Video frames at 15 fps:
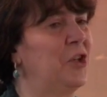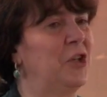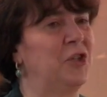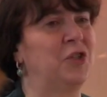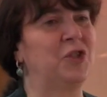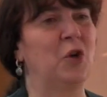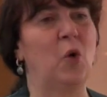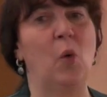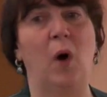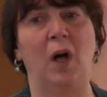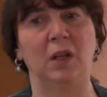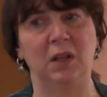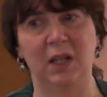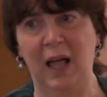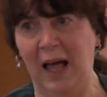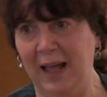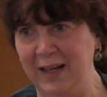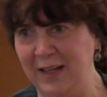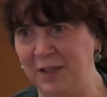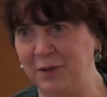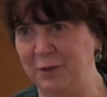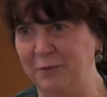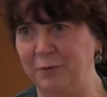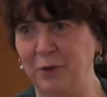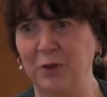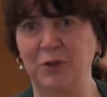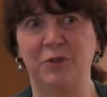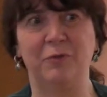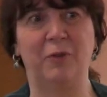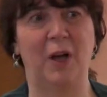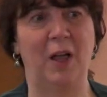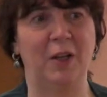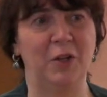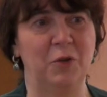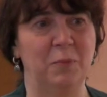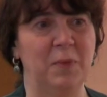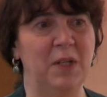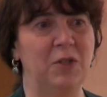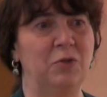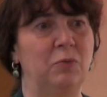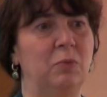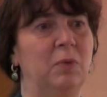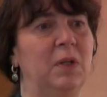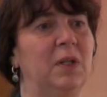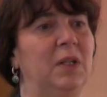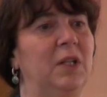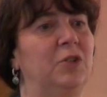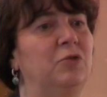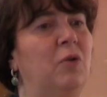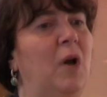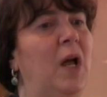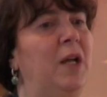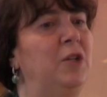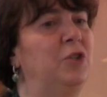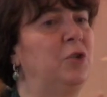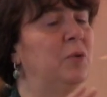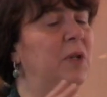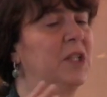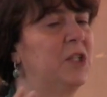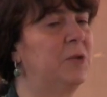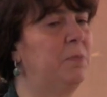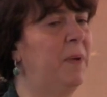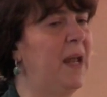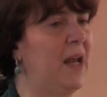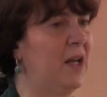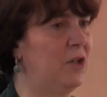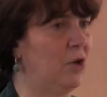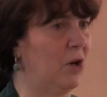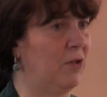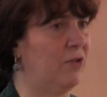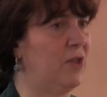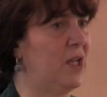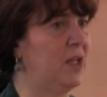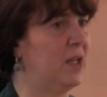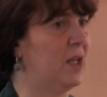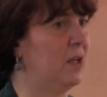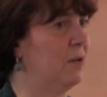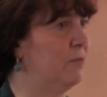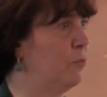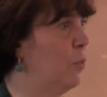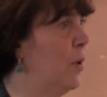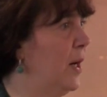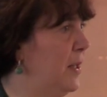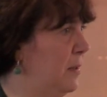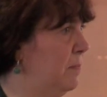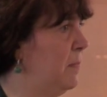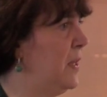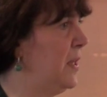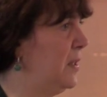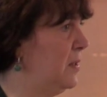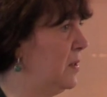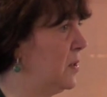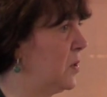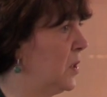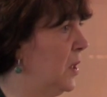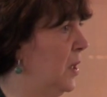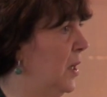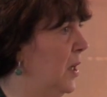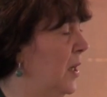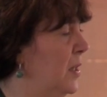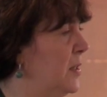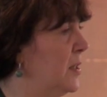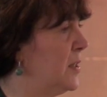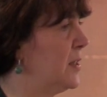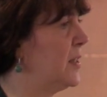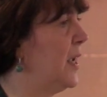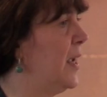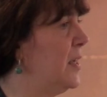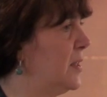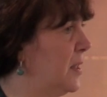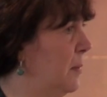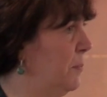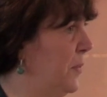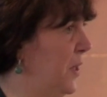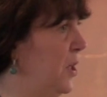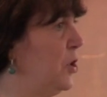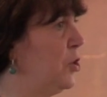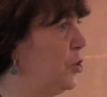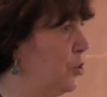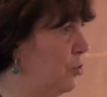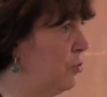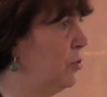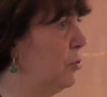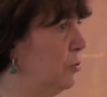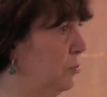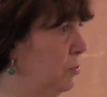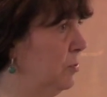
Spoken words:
so a lot in the first volume is really trying to expand our thinking of what it means to say something is true.